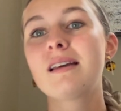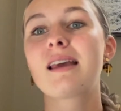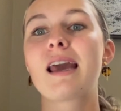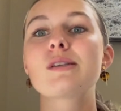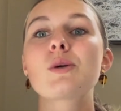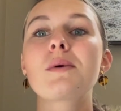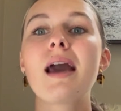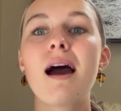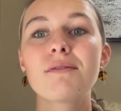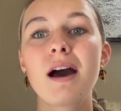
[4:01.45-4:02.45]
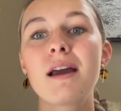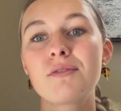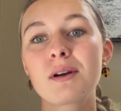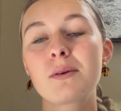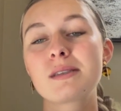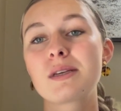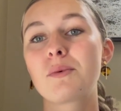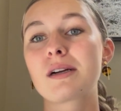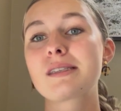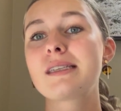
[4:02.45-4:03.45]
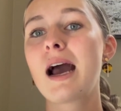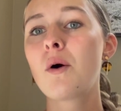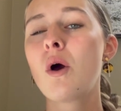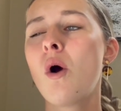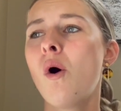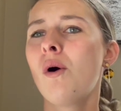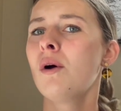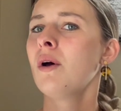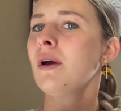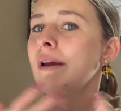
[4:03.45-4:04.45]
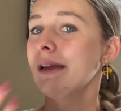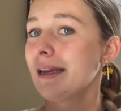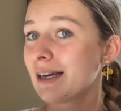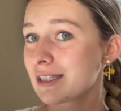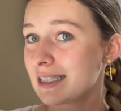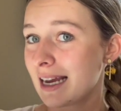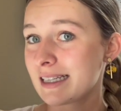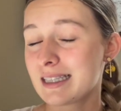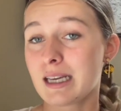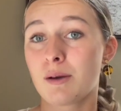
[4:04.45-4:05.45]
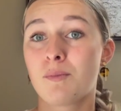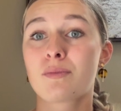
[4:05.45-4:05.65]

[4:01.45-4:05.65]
Okay, so we have high frequency words. Now, here's the next thing.